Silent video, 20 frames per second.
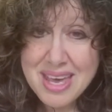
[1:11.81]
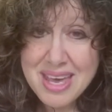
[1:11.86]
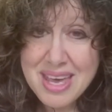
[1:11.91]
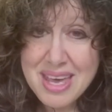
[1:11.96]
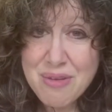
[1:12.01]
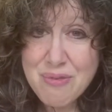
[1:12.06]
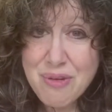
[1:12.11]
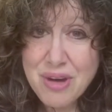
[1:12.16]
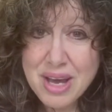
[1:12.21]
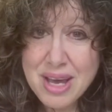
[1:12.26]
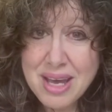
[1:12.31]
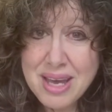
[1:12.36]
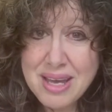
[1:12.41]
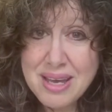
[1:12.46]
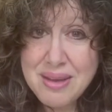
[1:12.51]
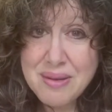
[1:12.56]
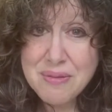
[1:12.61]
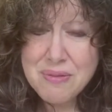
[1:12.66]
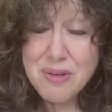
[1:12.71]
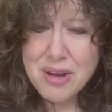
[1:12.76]
If
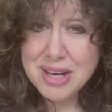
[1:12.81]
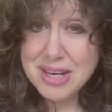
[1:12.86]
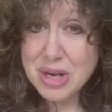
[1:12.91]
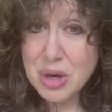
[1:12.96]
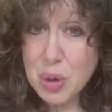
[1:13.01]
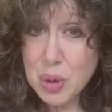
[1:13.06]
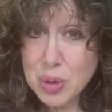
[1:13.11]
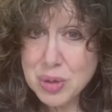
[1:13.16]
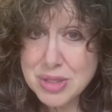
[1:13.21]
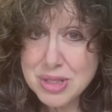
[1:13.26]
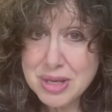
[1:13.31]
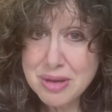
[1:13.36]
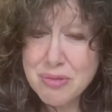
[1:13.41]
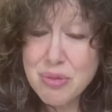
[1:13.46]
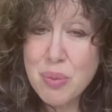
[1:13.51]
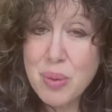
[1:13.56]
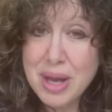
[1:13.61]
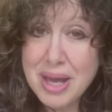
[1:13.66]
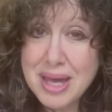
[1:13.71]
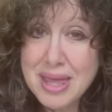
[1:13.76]
I find it hard to give
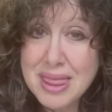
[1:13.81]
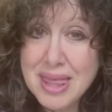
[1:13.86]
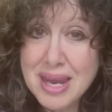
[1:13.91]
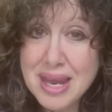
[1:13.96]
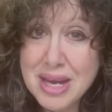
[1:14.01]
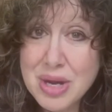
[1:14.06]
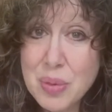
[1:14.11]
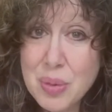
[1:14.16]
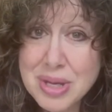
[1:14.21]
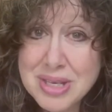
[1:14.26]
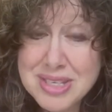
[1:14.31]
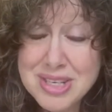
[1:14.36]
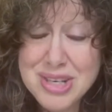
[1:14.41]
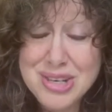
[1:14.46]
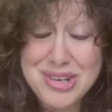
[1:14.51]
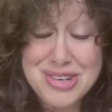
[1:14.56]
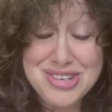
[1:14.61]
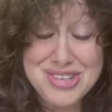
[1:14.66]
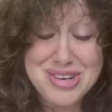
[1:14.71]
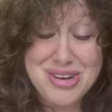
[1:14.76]
away, then I know I did a
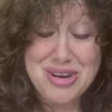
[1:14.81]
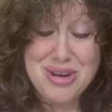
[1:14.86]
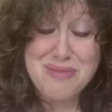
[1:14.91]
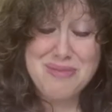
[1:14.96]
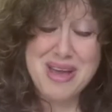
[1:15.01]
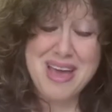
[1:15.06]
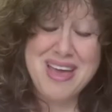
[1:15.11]
good job.